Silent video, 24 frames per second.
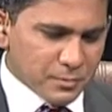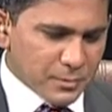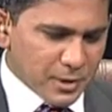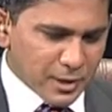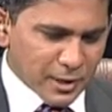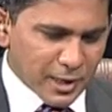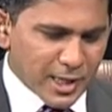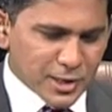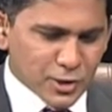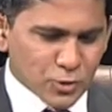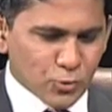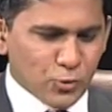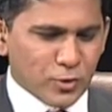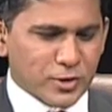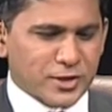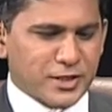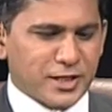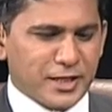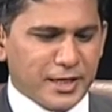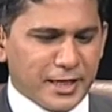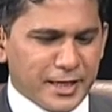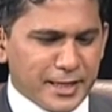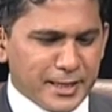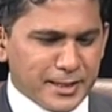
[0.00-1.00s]
the last
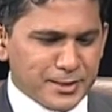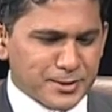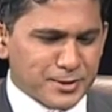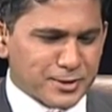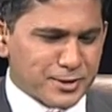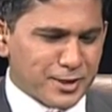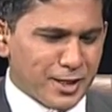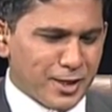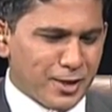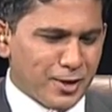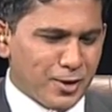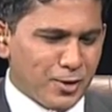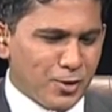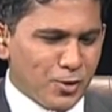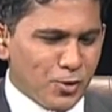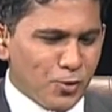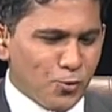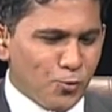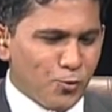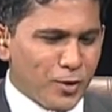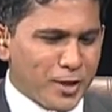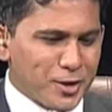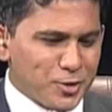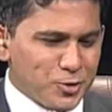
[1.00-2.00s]
question is,
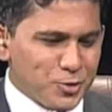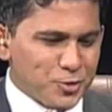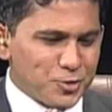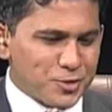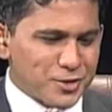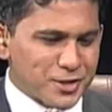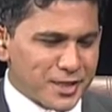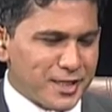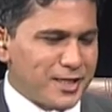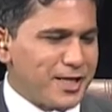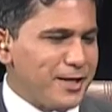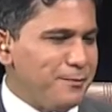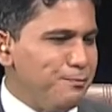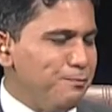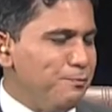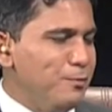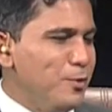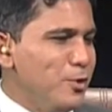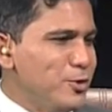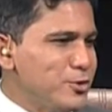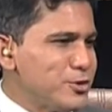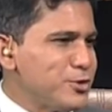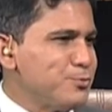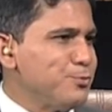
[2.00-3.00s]
where do you see the
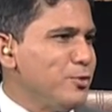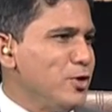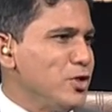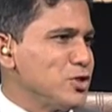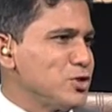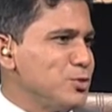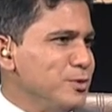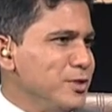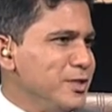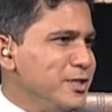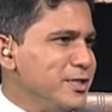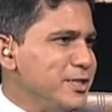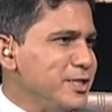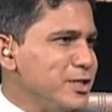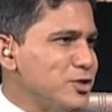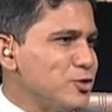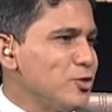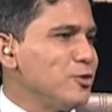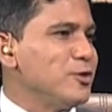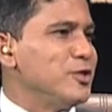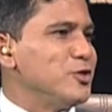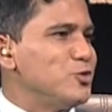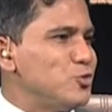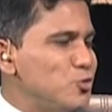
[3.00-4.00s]
most possibilities
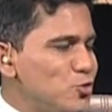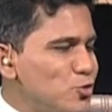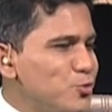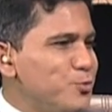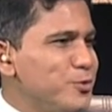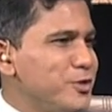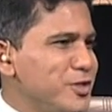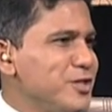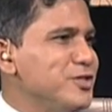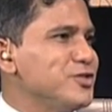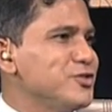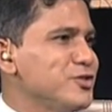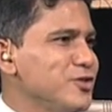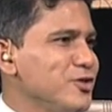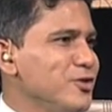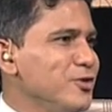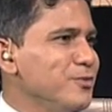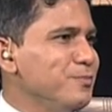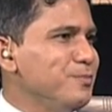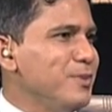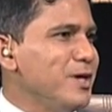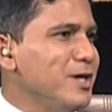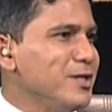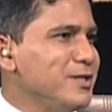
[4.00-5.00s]
or the true
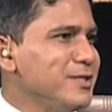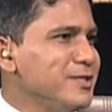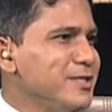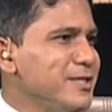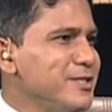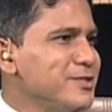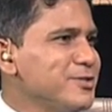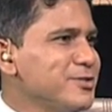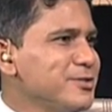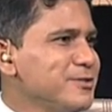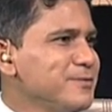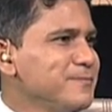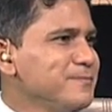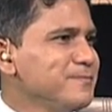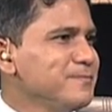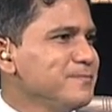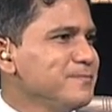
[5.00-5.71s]
potential of Bangladesh?